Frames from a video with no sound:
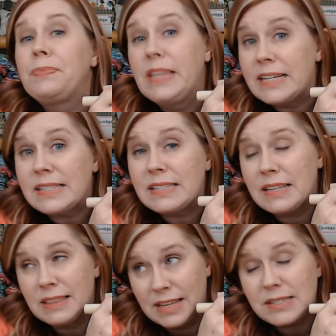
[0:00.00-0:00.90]
This
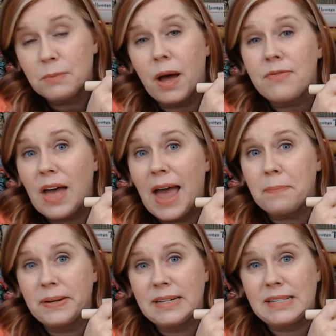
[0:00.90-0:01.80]
this month I
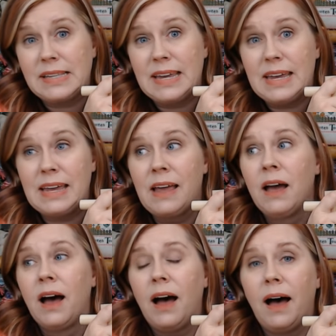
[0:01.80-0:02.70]
happened to see
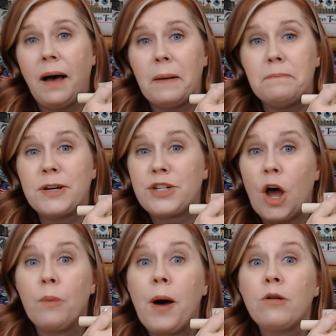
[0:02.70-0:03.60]
uh,
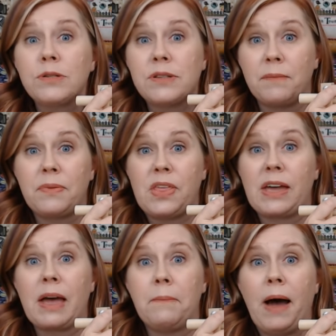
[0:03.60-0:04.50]
Michelle post
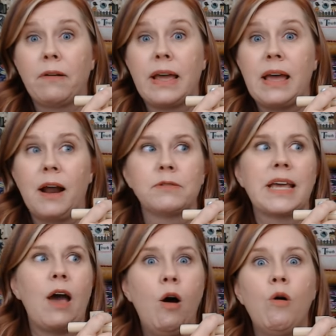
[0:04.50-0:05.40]
something about it, and I was
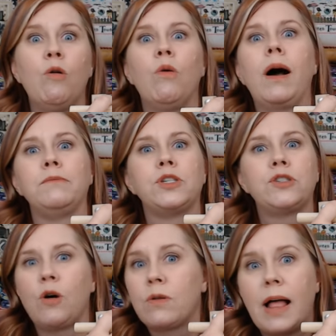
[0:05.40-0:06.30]
like, oh, I'm
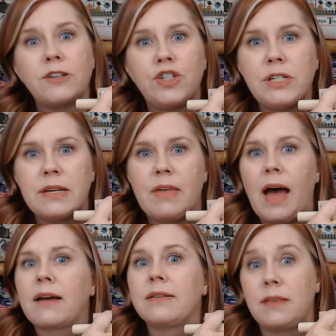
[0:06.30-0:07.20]
so glad she did
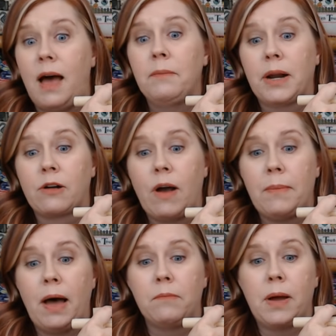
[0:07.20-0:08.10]
that because I'm gonna
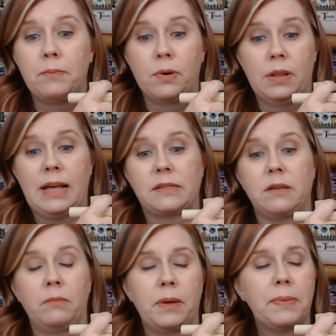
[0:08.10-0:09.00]
grab out my burlesque
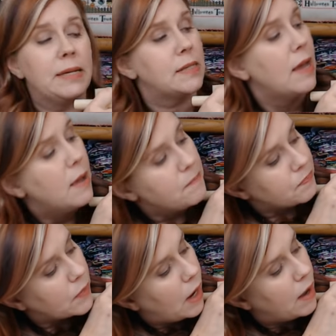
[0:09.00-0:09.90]
zombie piece.
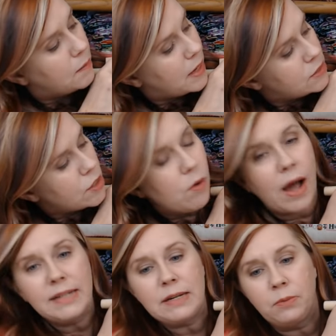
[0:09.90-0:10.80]
Um, and so
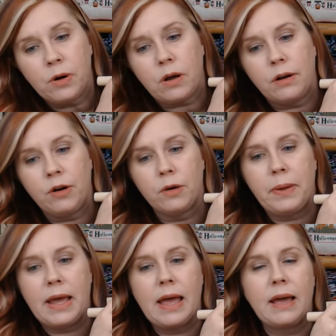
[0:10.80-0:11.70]
I did work on her a
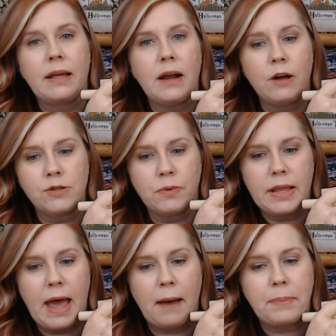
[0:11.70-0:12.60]
bit, and I was
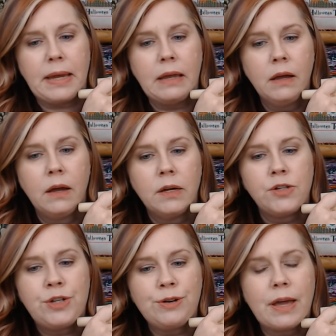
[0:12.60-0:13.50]
really happy
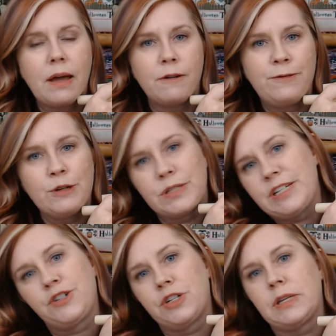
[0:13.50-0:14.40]
to get a few
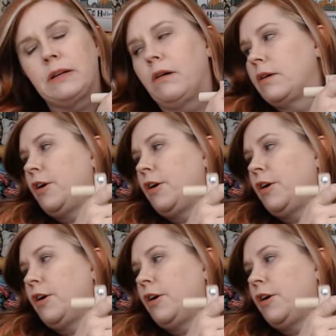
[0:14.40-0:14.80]
stitches in on